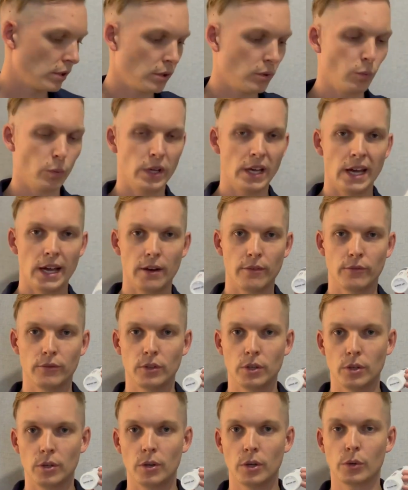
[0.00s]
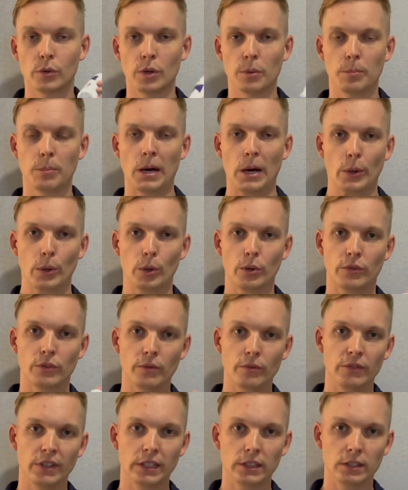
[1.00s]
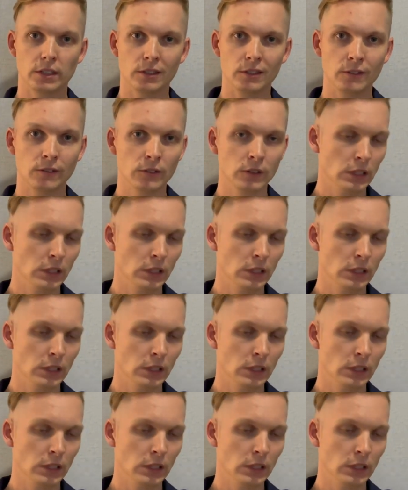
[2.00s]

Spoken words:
We have the grip powder from Victor.